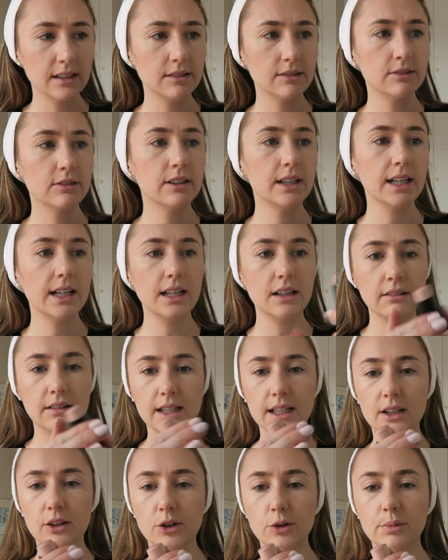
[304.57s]
I
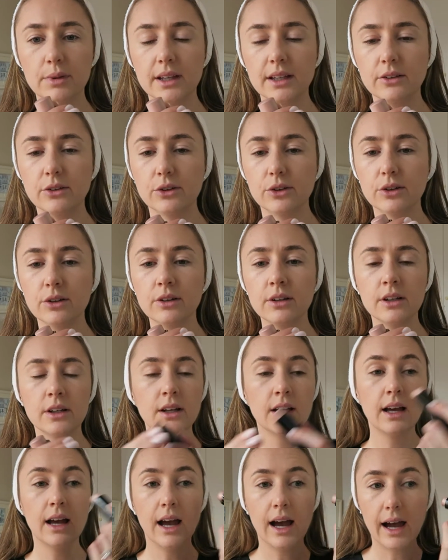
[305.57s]
really hope they do.
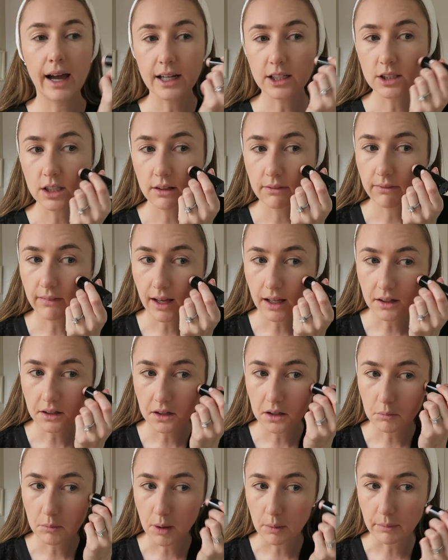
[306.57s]
I actually found
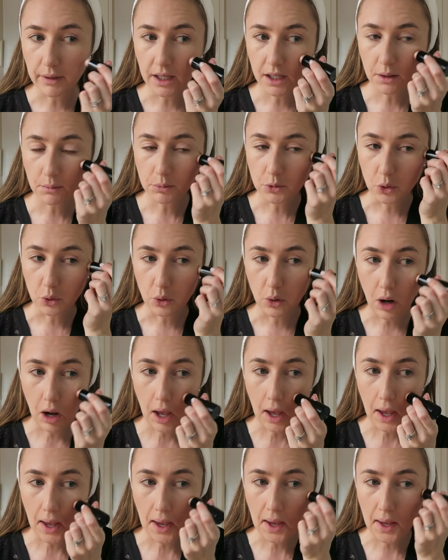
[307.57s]
it in my makeup drawer
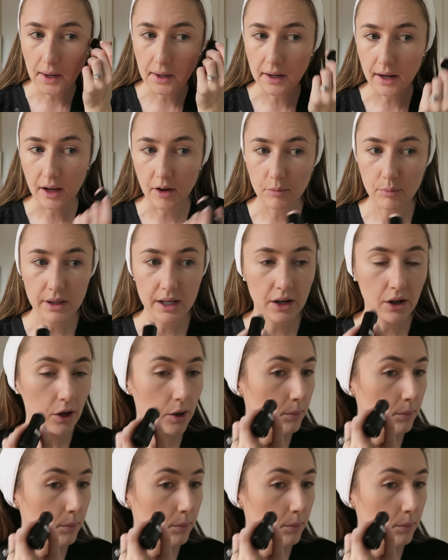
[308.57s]
and I've been